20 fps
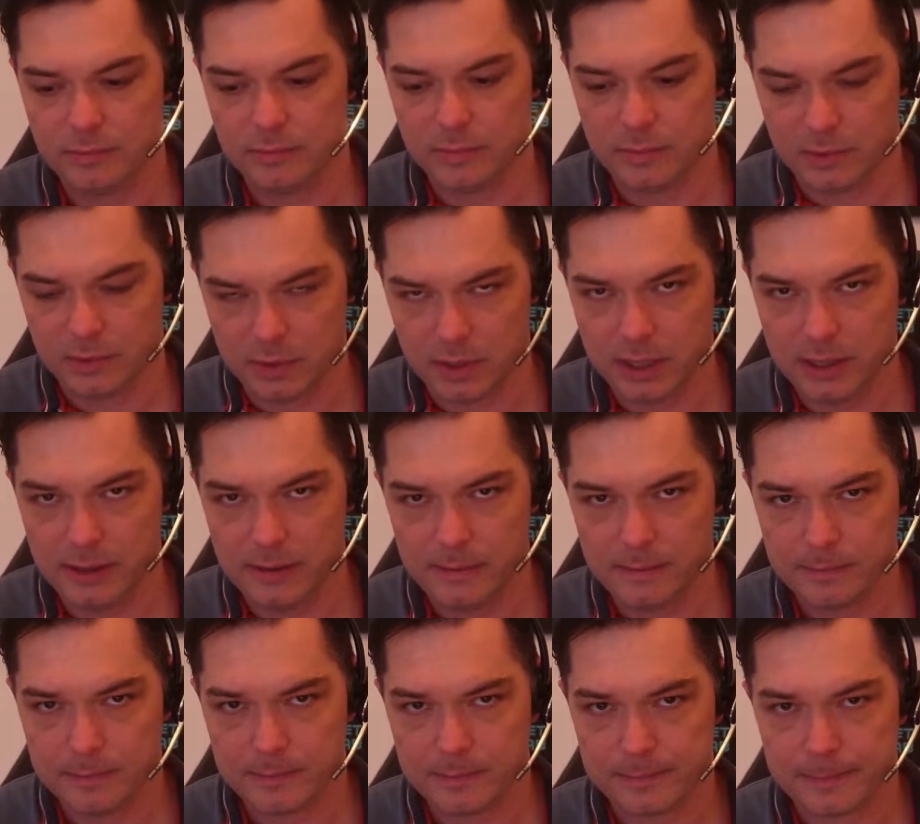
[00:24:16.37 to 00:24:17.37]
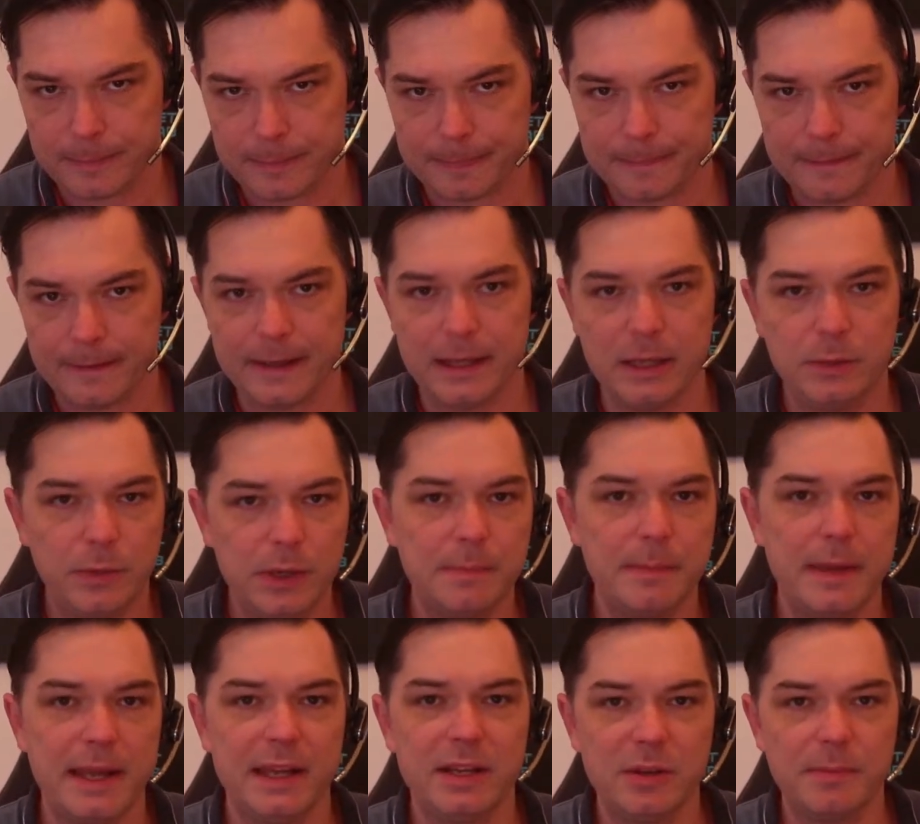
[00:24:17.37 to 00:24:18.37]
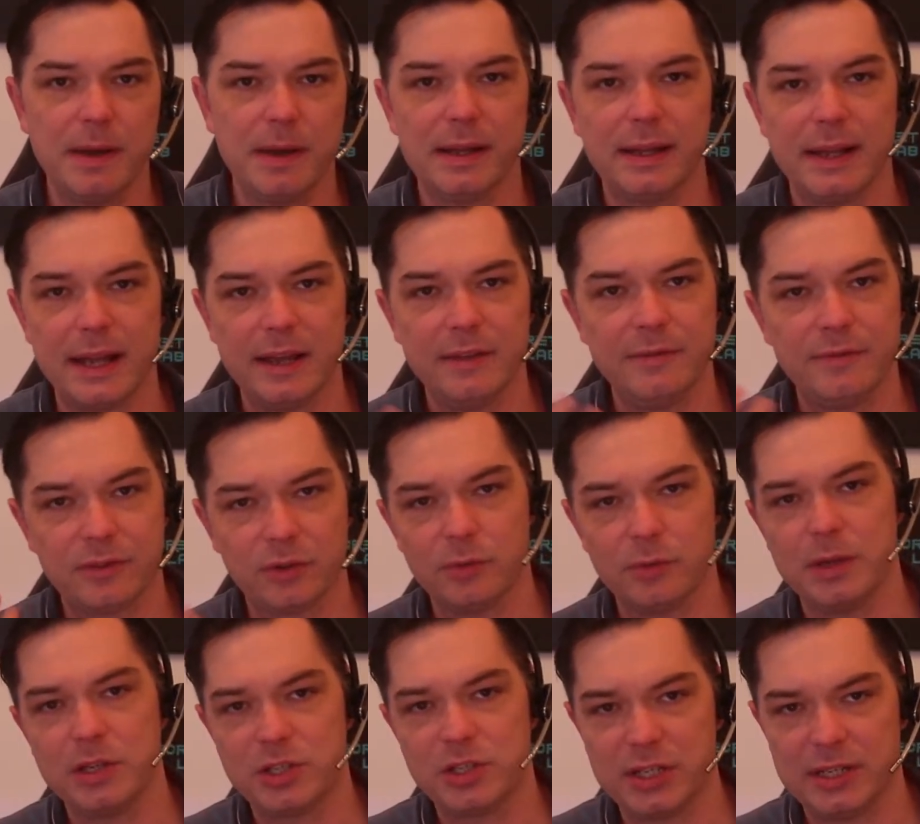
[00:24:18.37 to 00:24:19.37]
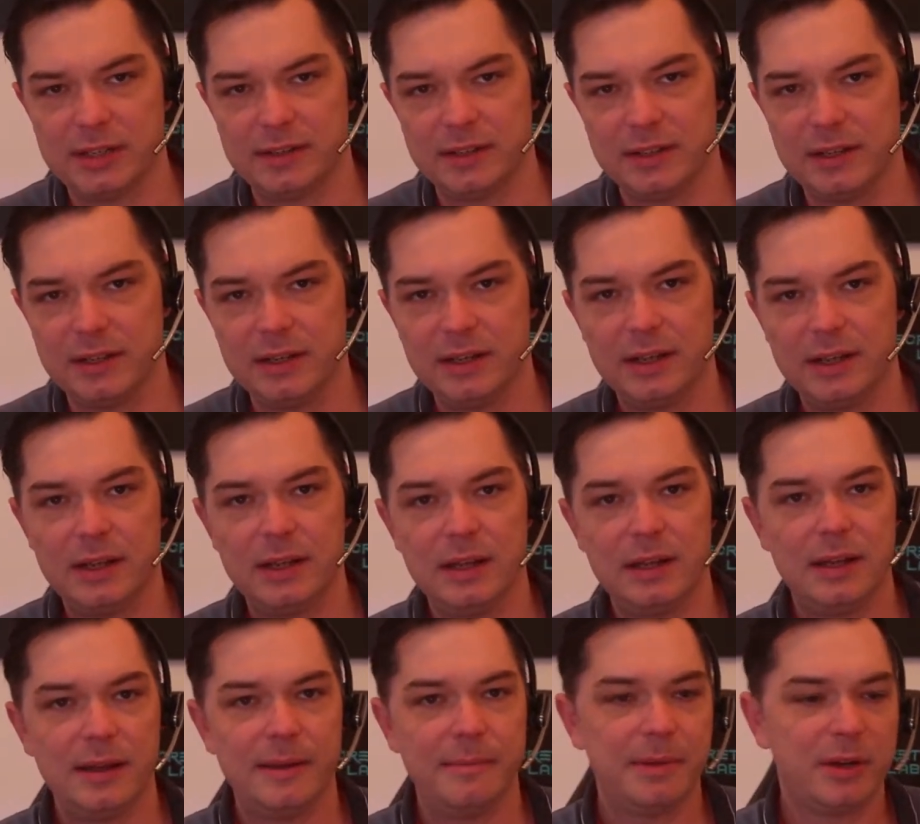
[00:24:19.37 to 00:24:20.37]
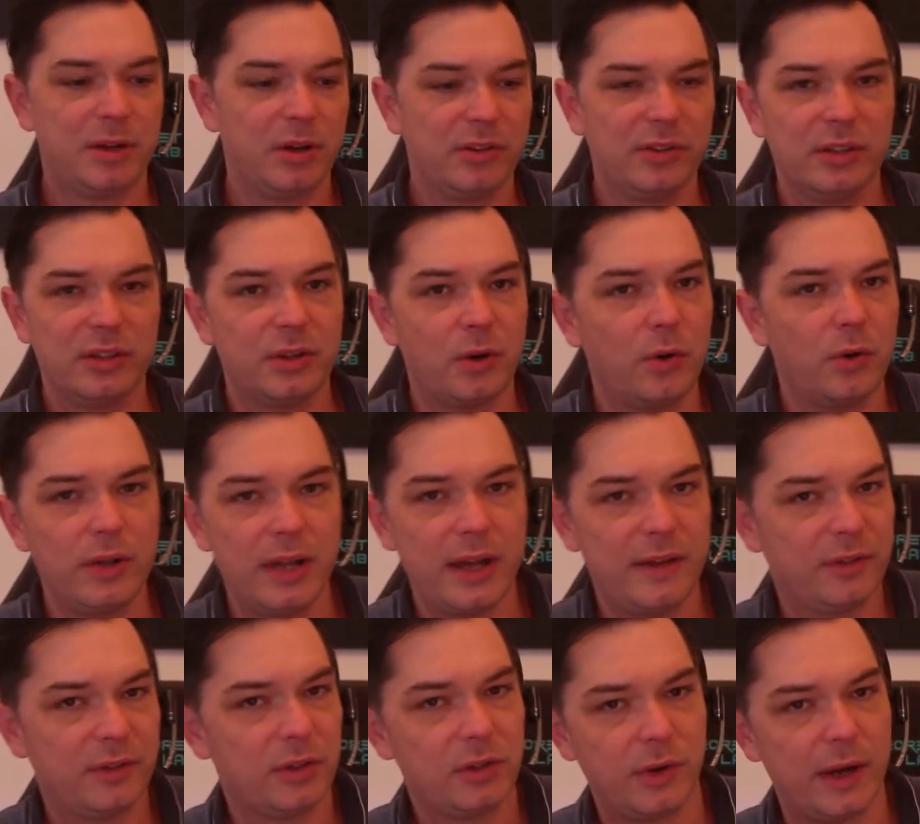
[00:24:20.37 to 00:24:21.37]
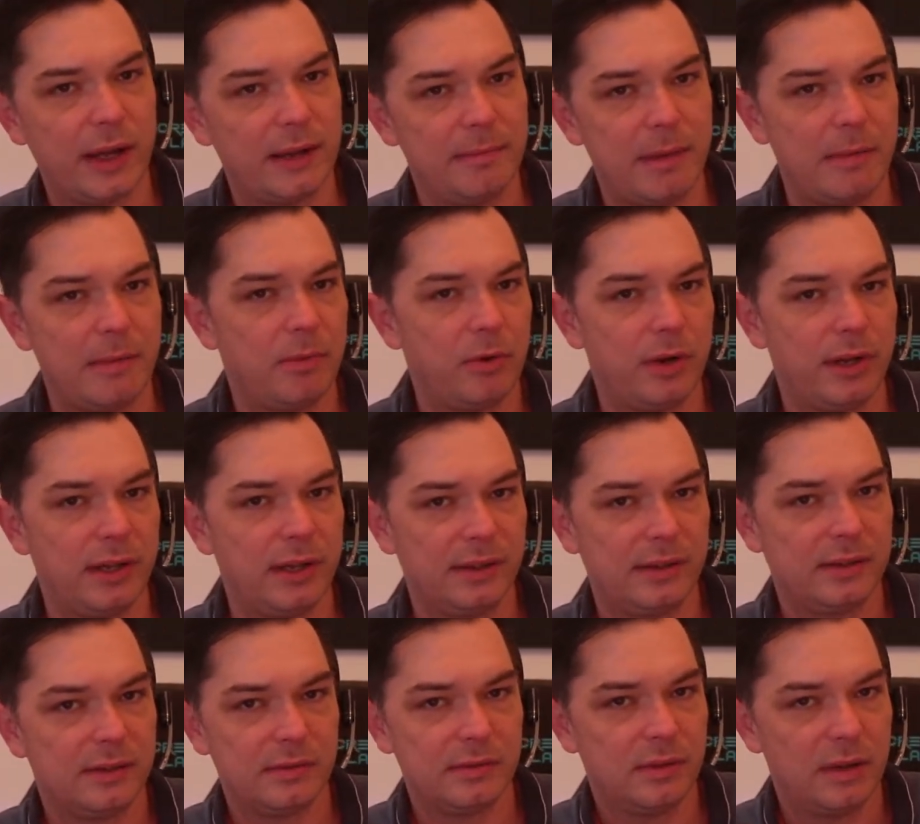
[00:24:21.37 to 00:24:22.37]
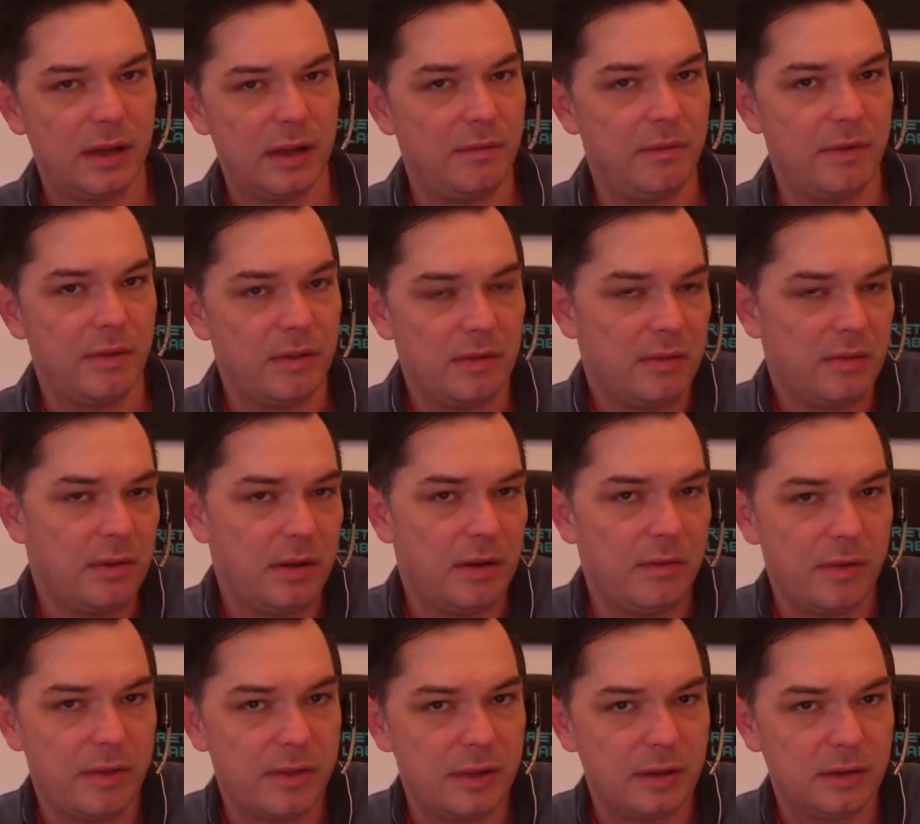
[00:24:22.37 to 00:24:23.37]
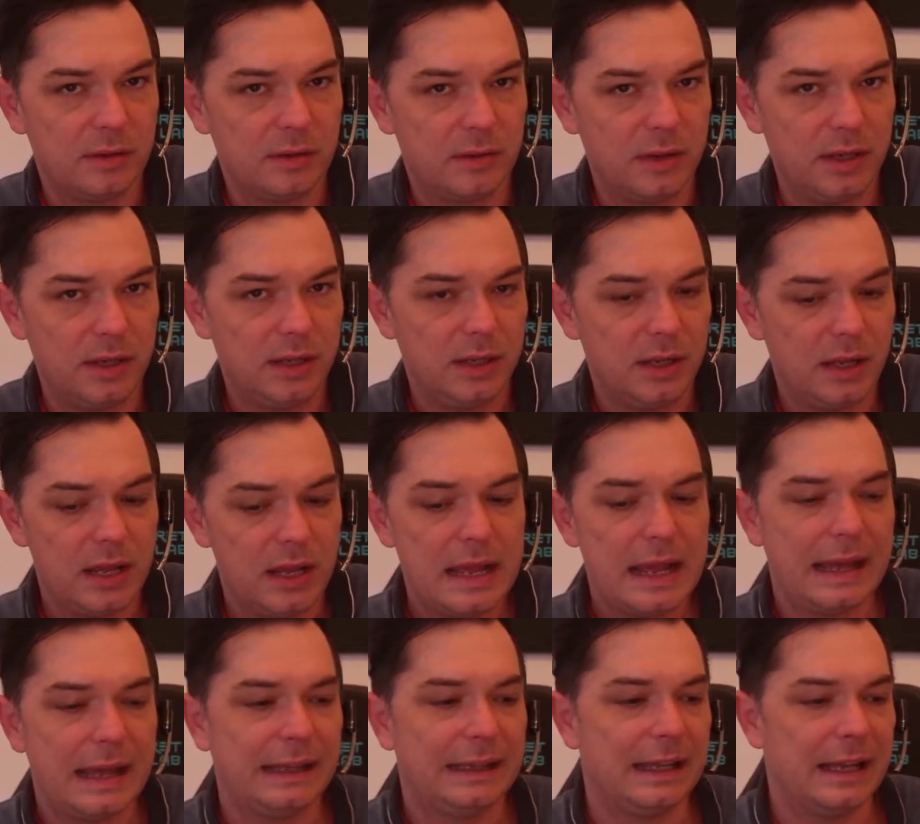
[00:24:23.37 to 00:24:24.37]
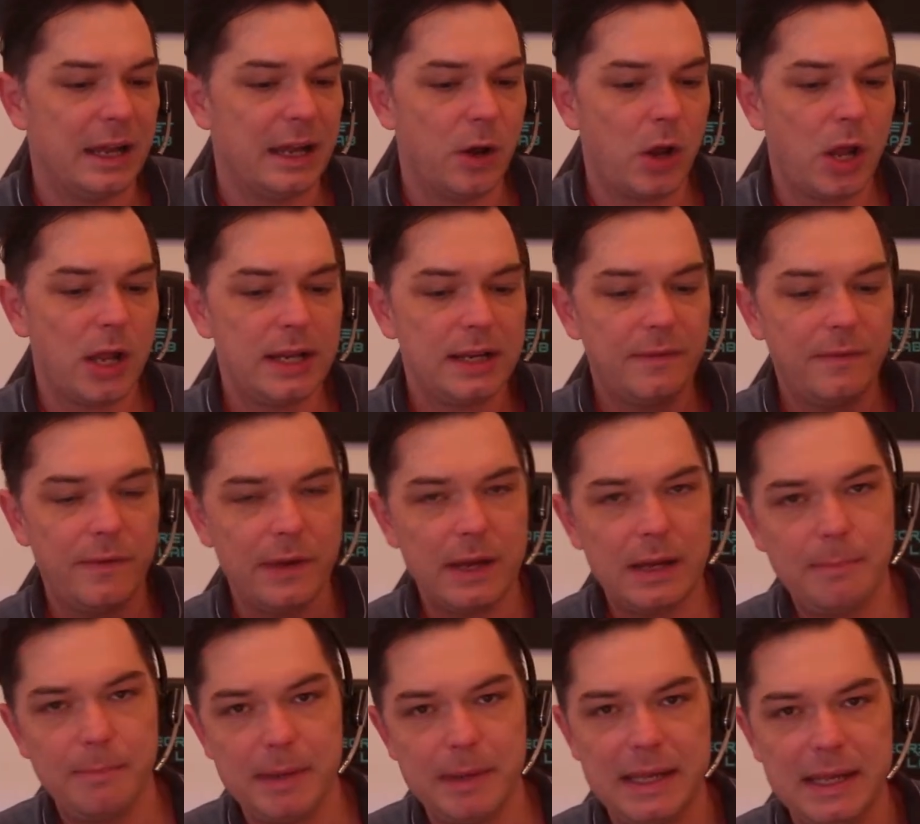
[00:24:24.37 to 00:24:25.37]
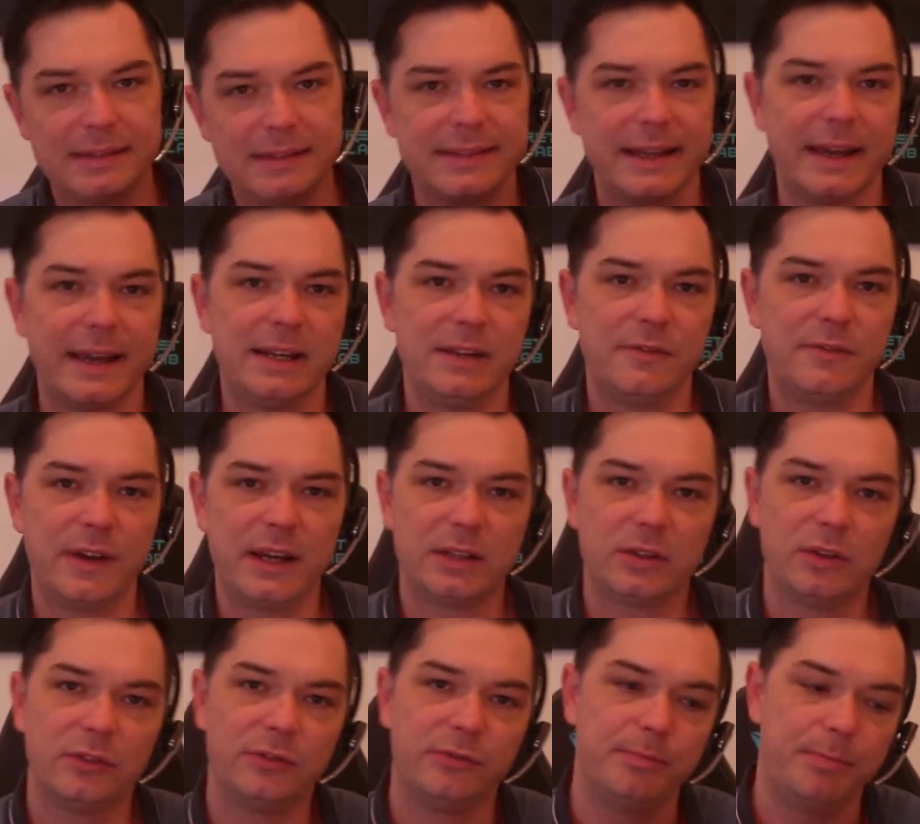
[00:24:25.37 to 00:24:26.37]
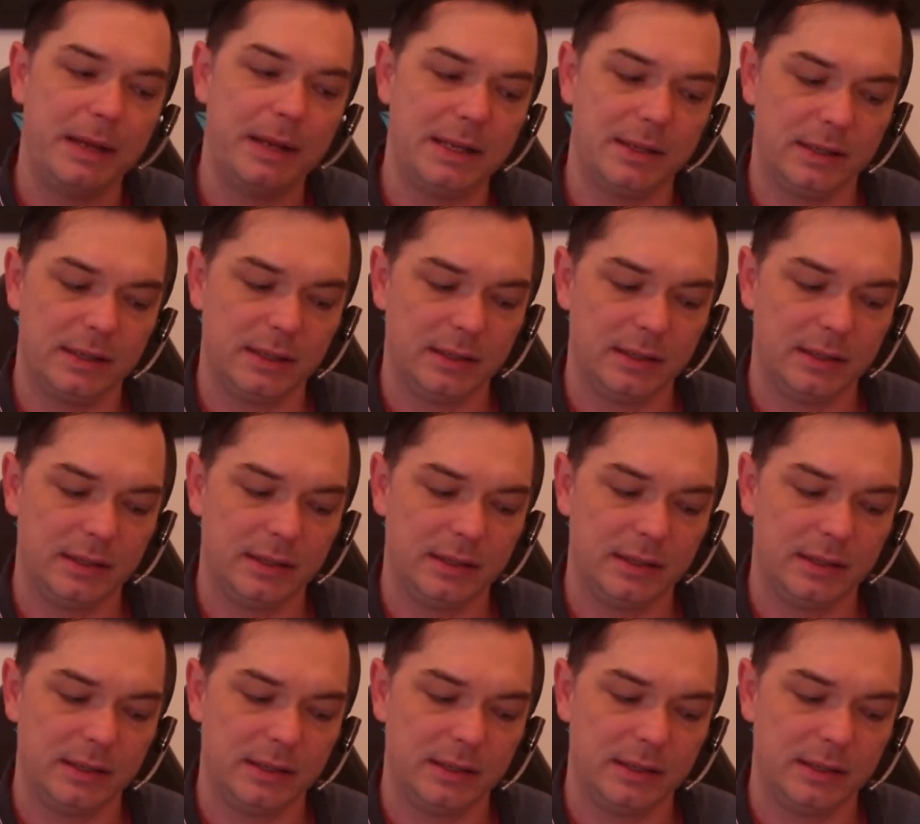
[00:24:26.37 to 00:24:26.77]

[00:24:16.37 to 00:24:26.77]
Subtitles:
right? It will make your life so much easier because you don't have to try and memorize everything, right? And learning will be a side effect of building.